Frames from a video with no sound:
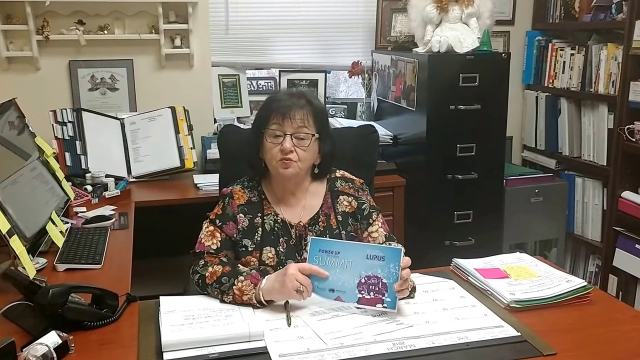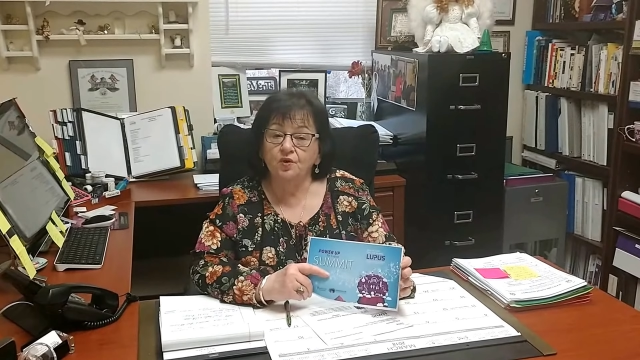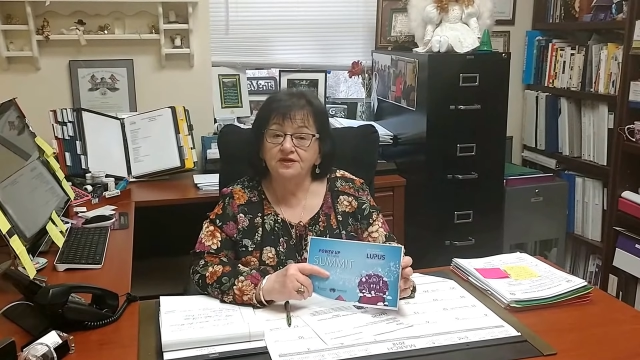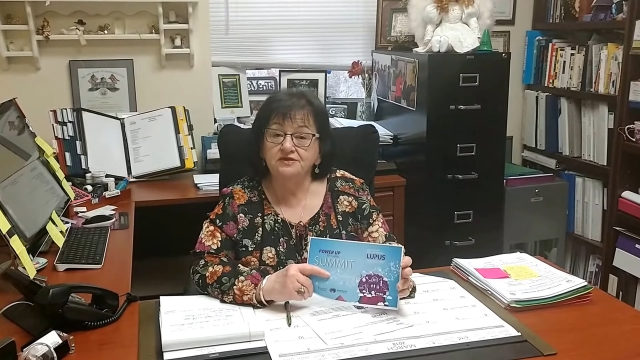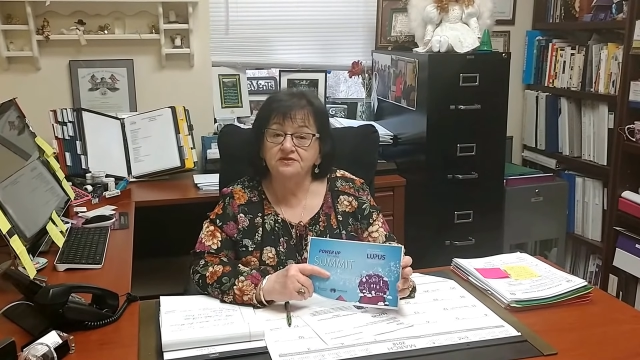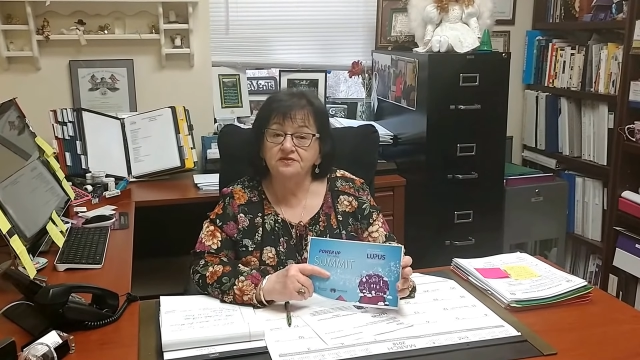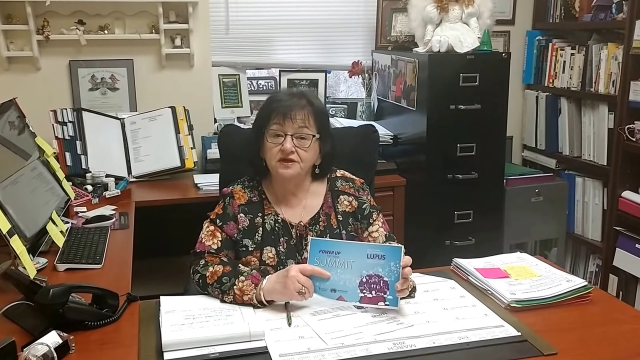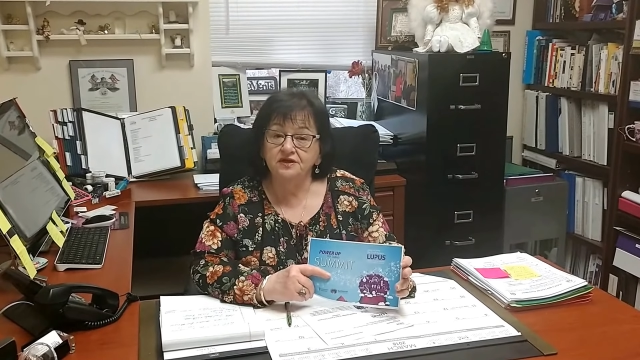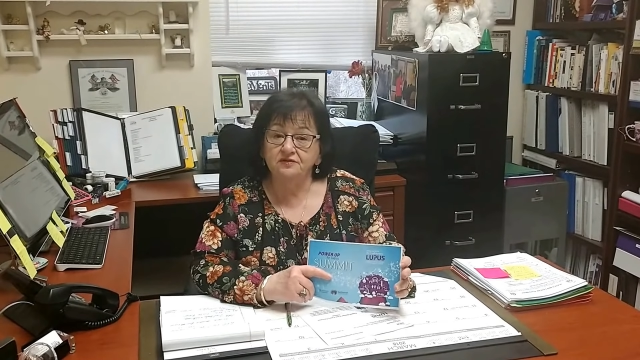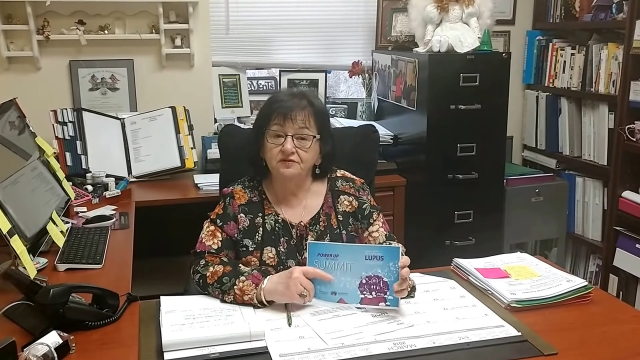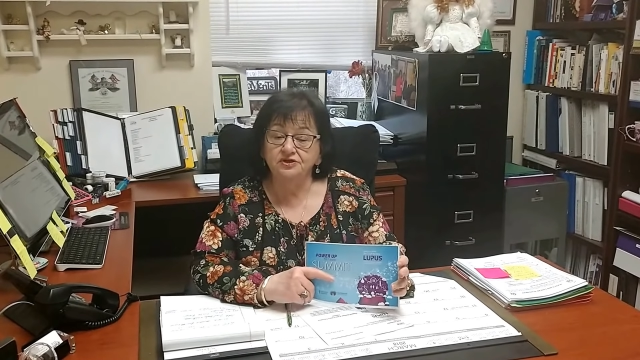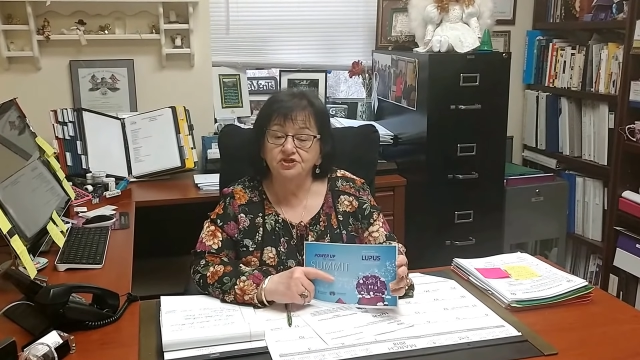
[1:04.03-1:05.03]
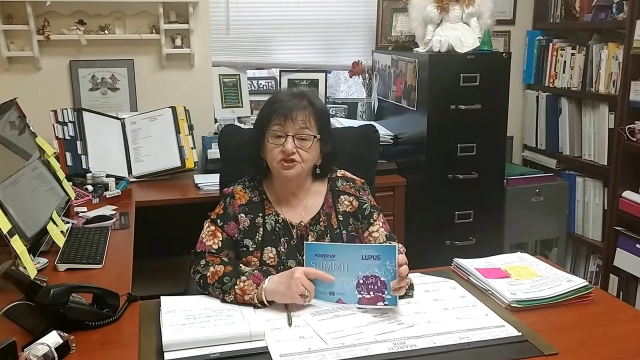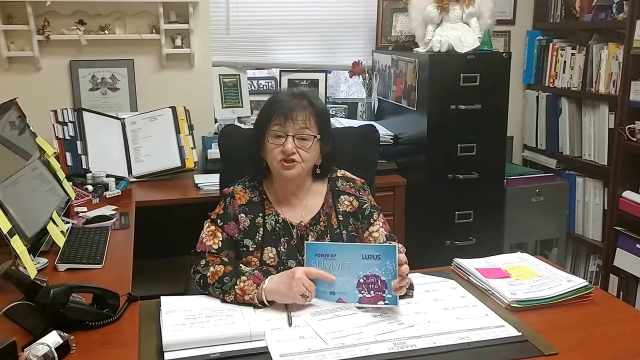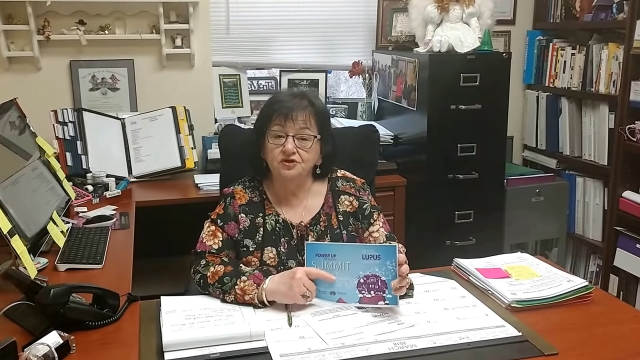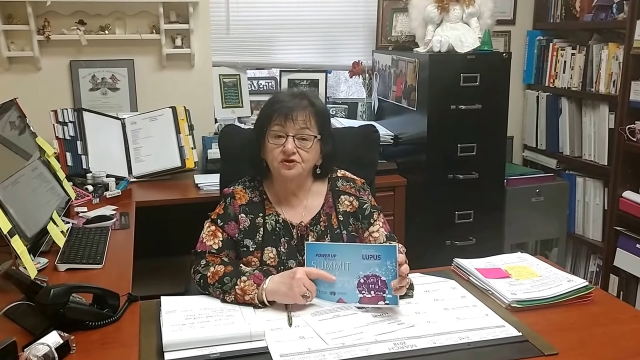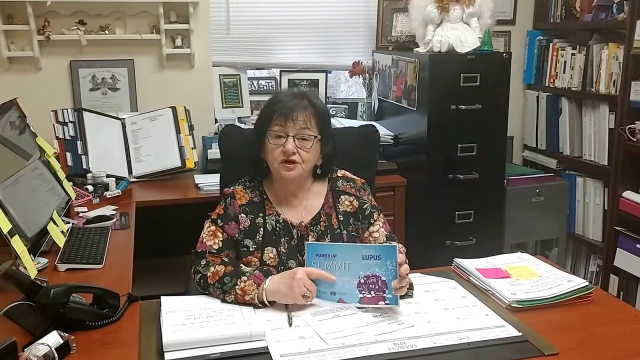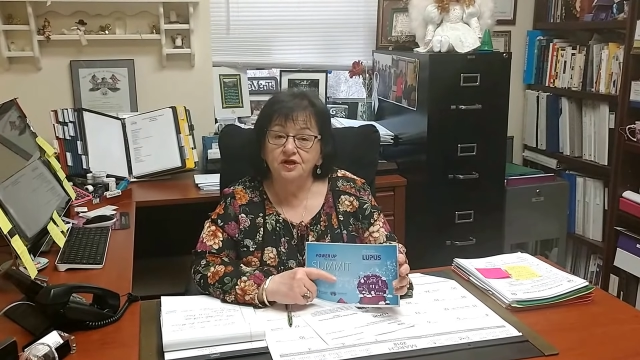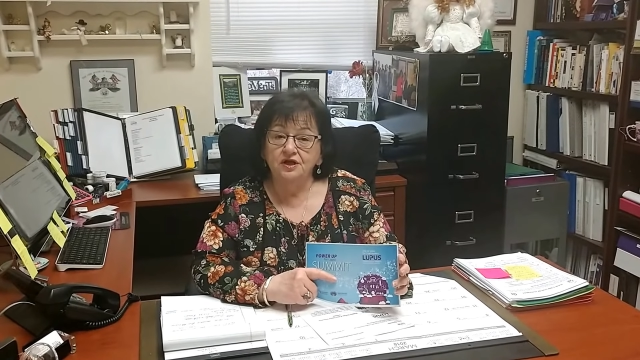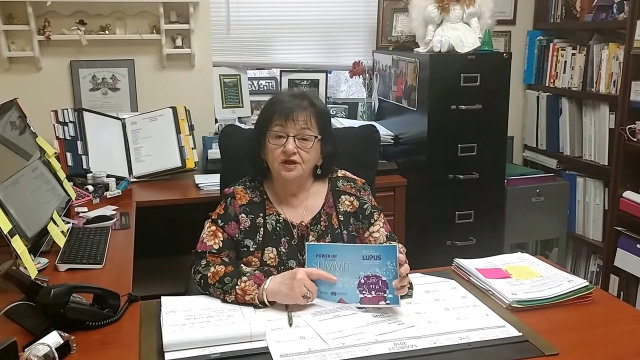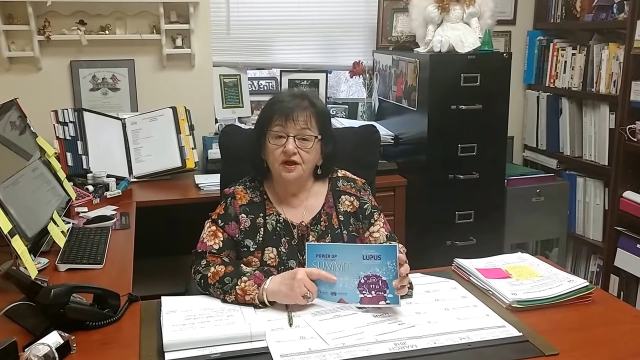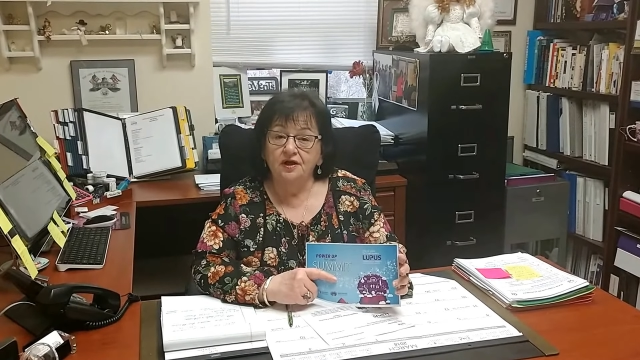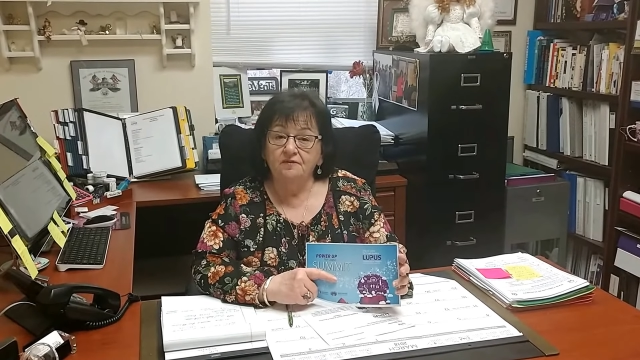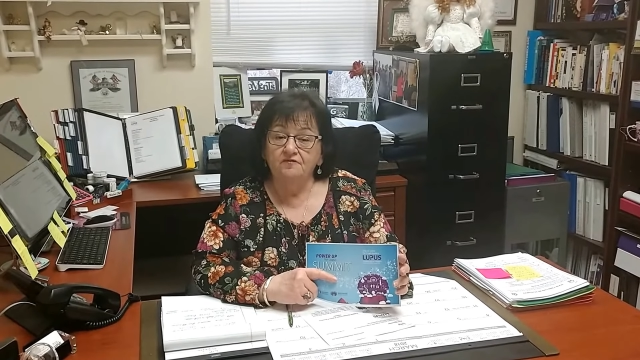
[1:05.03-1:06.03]
went to the Hill this year
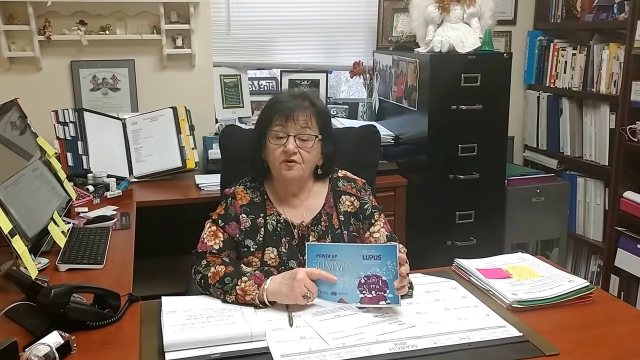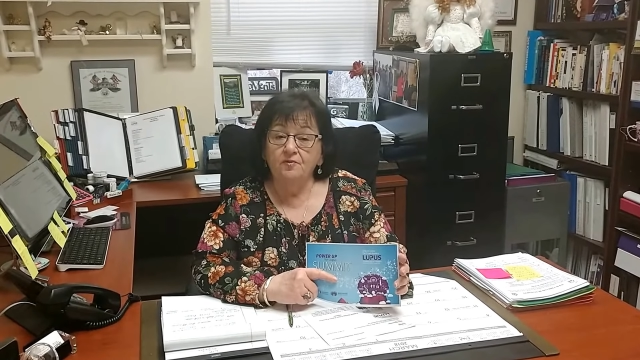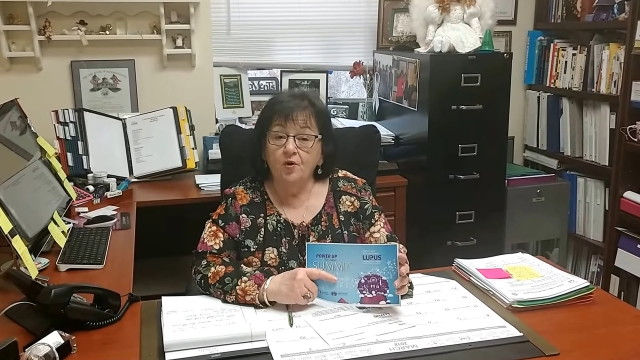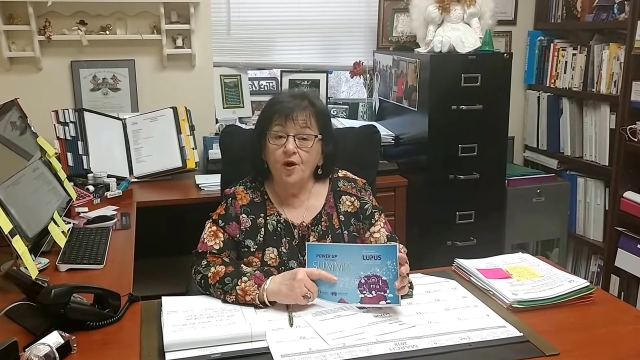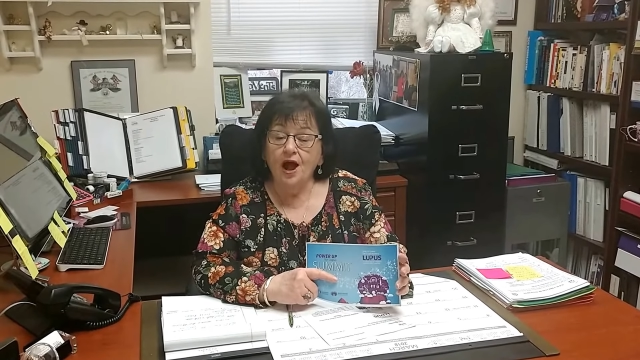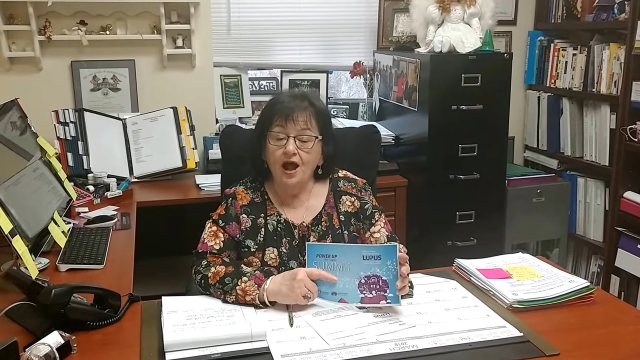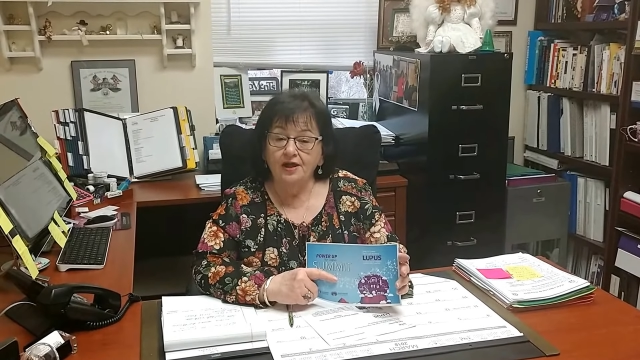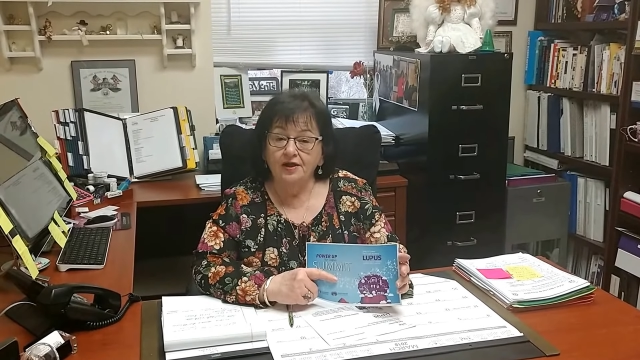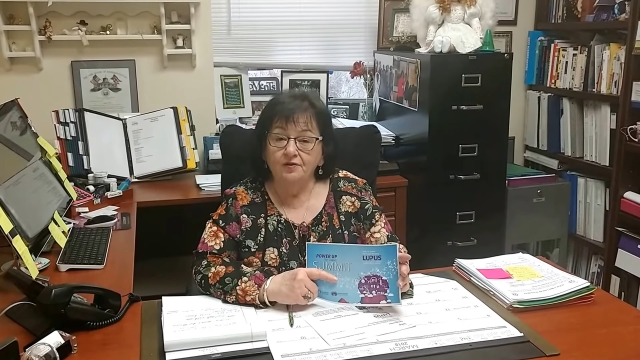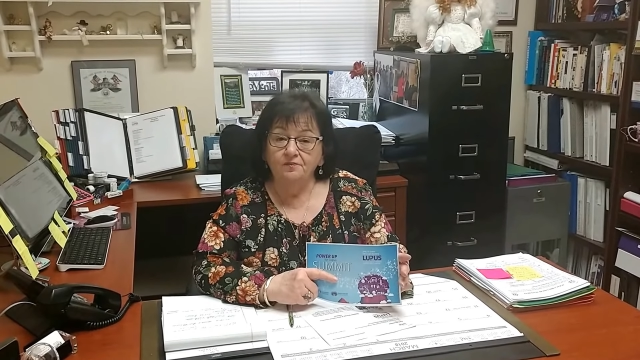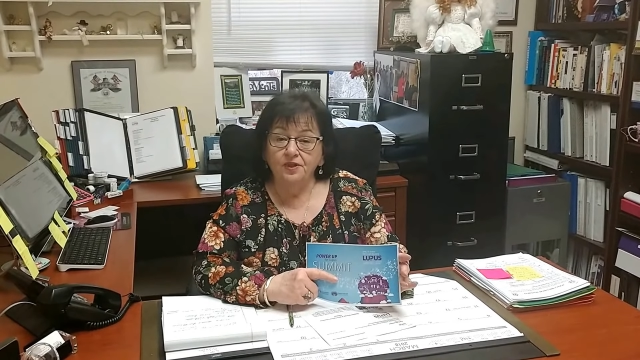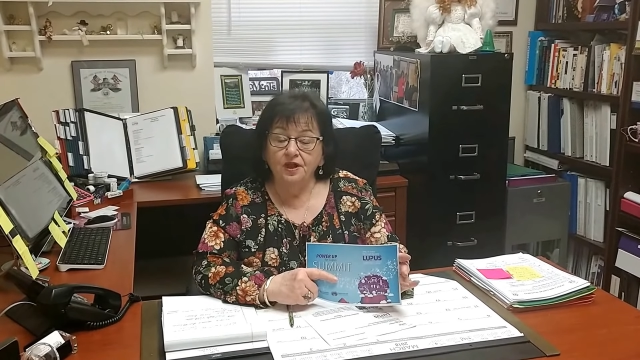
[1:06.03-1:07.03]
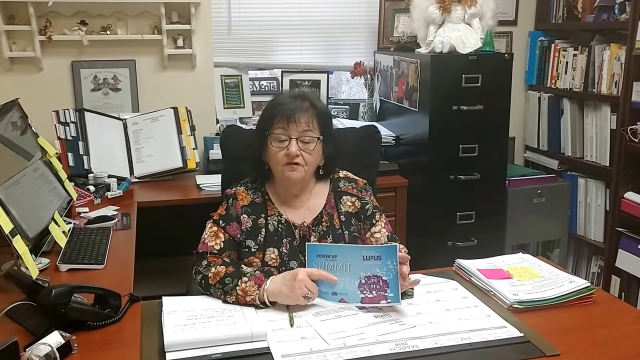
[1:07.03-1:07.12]
from Ohio.